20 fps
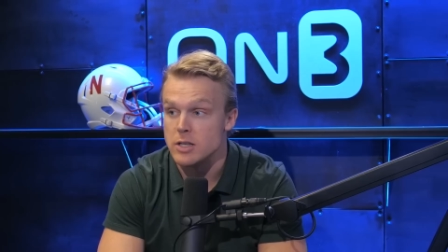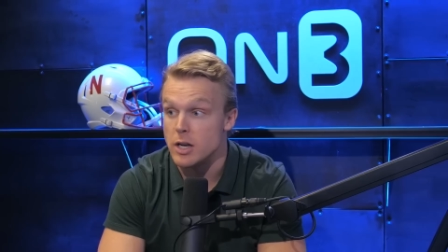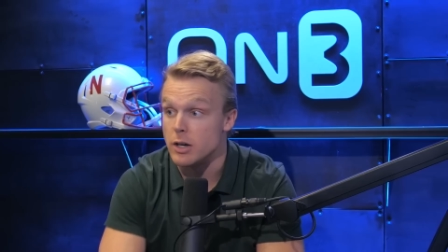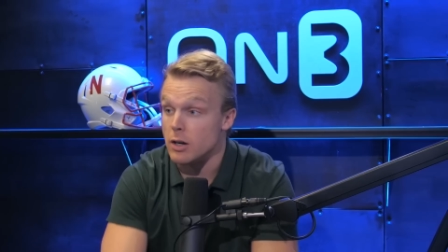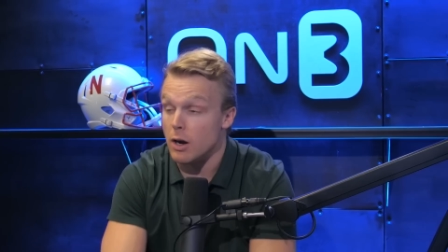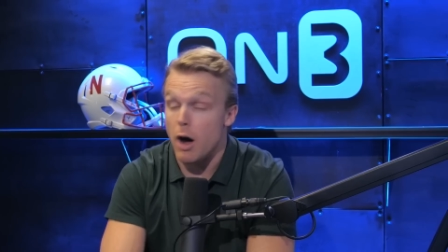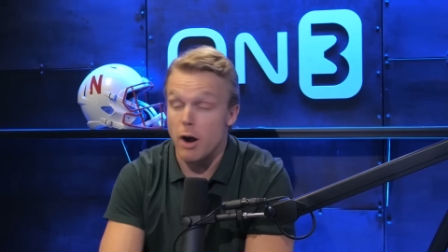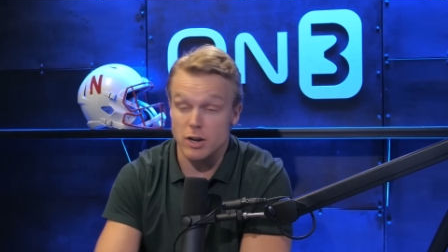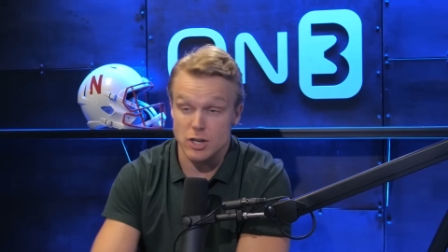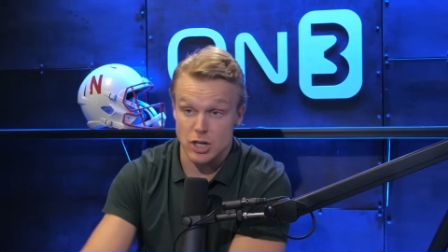And
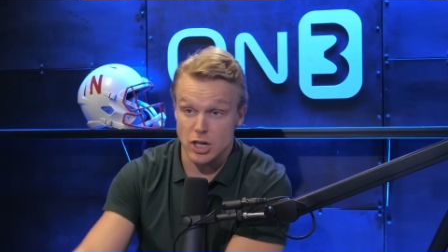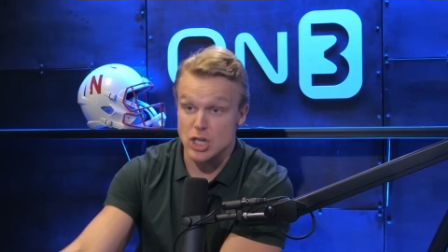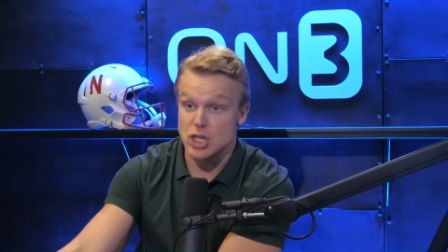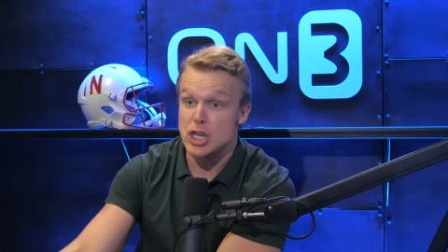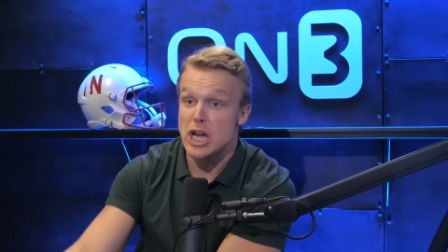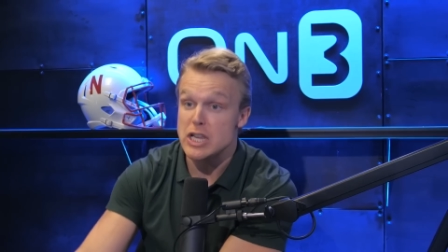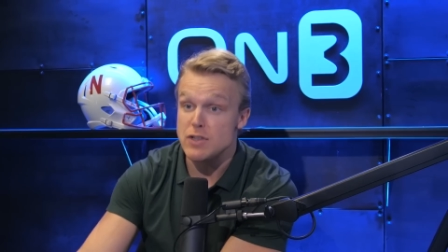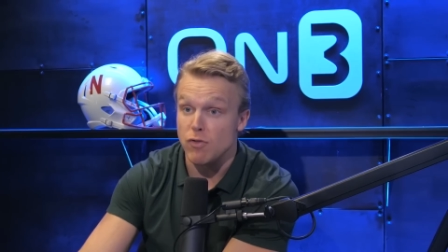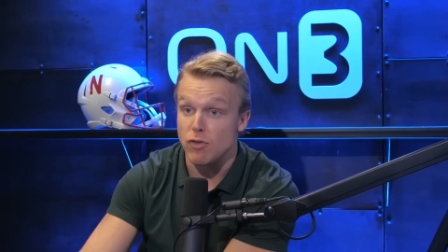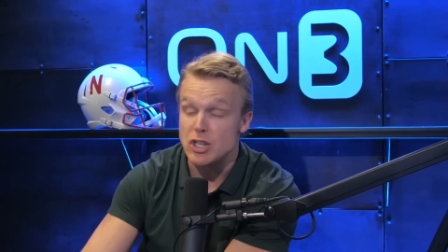on a
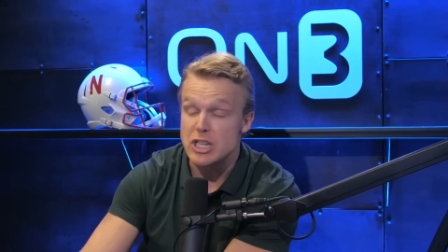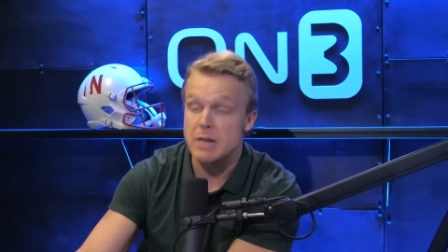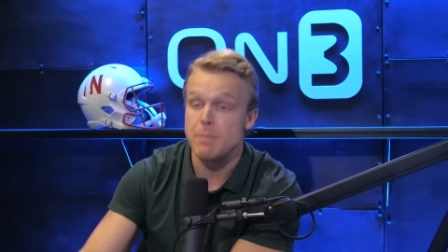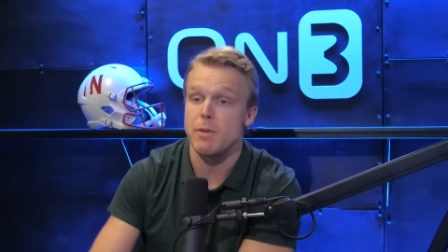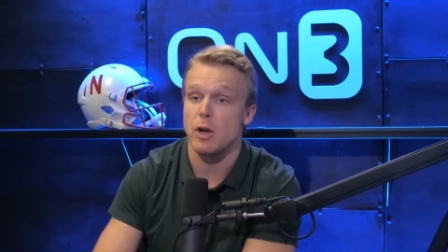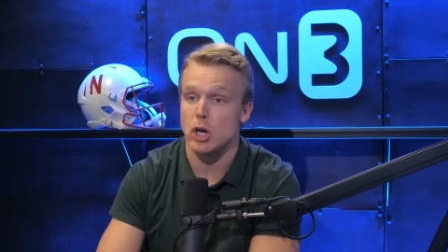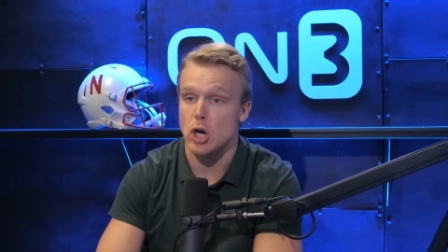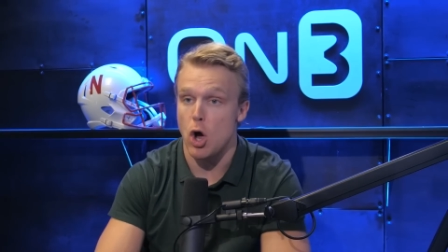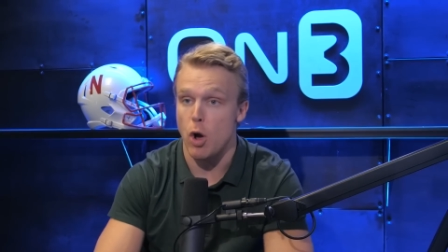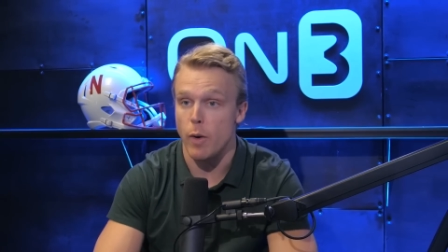successful team,
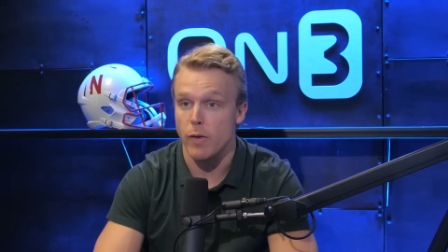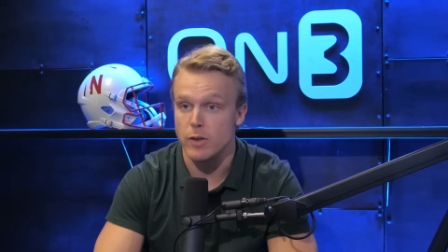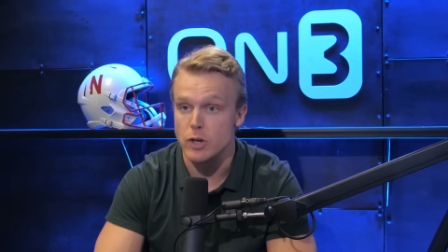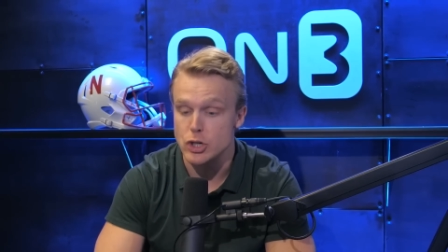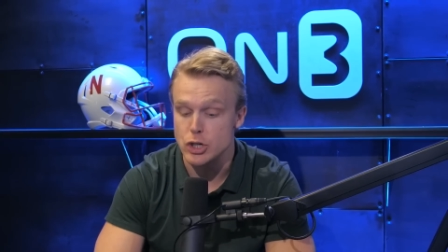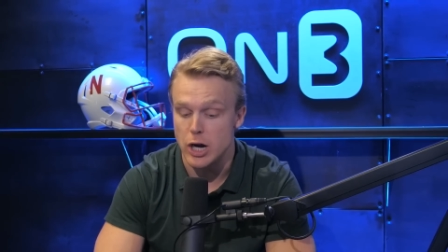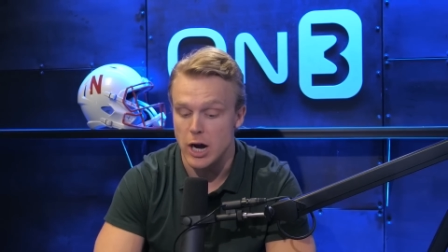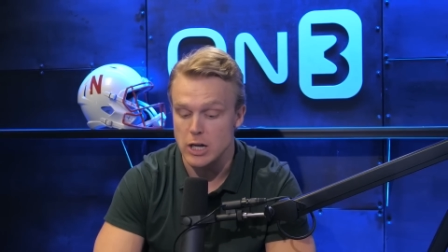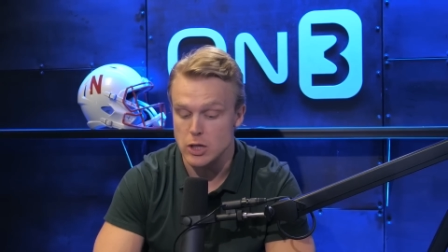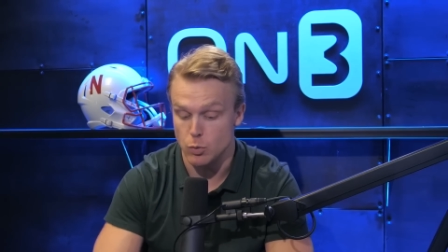they're calling the
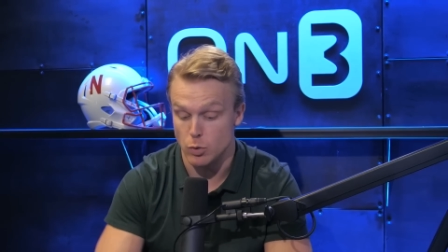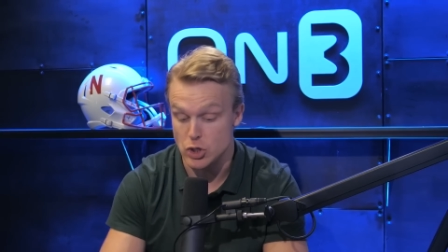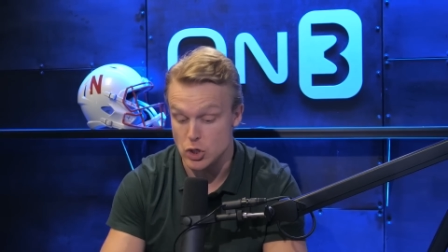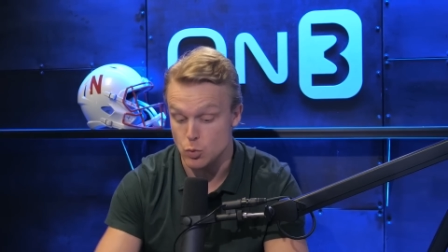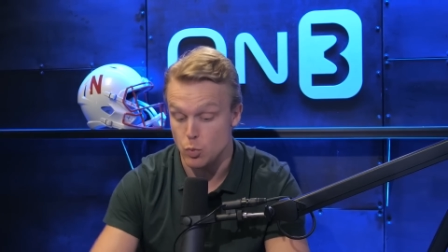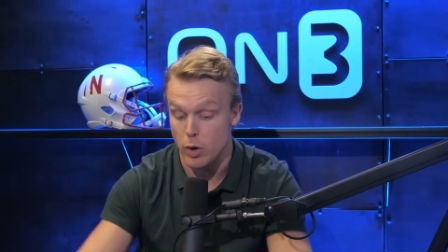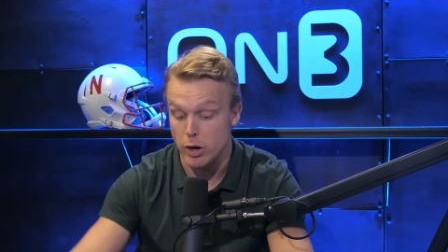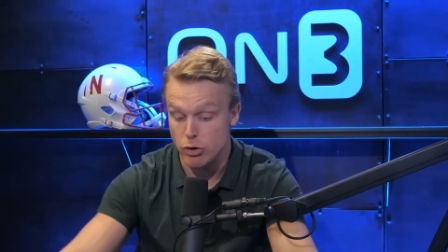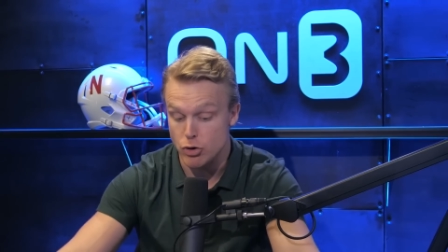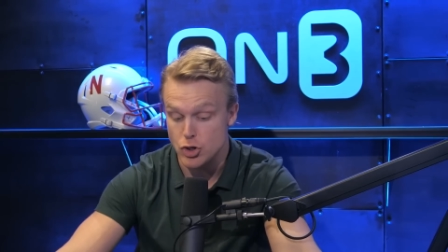shots, which is
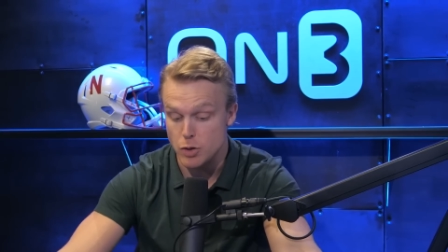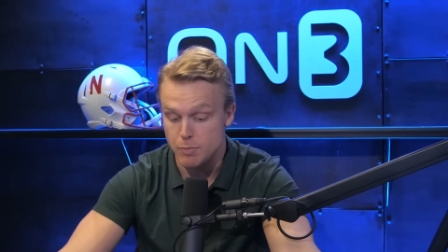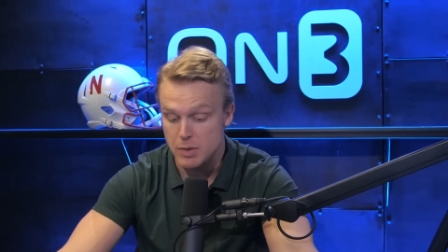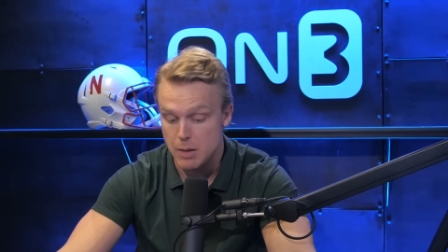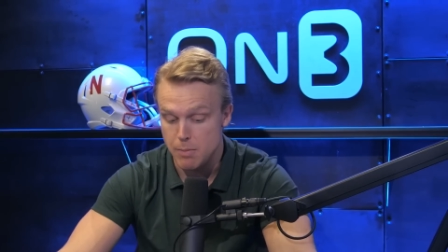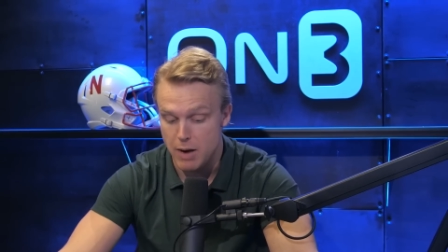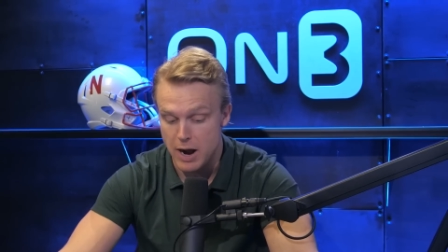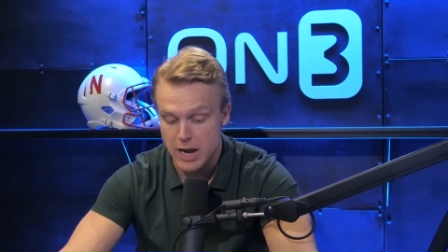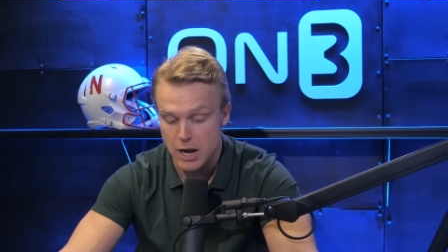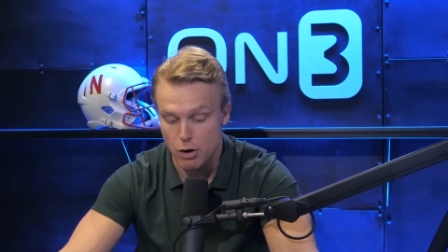what you should be
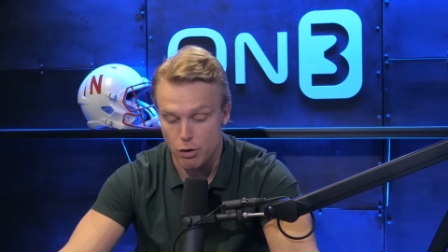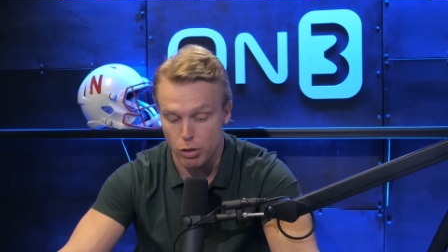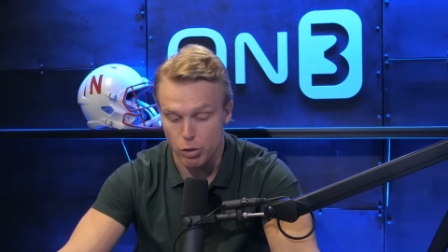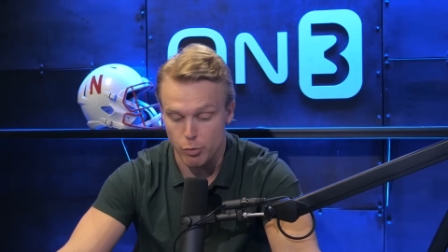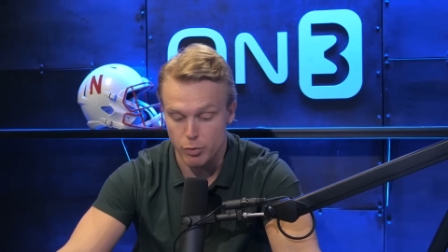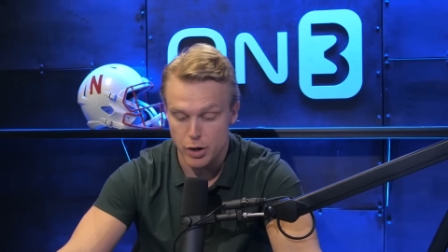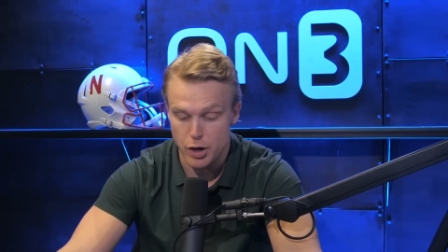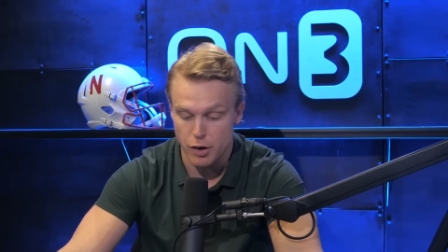by year 3,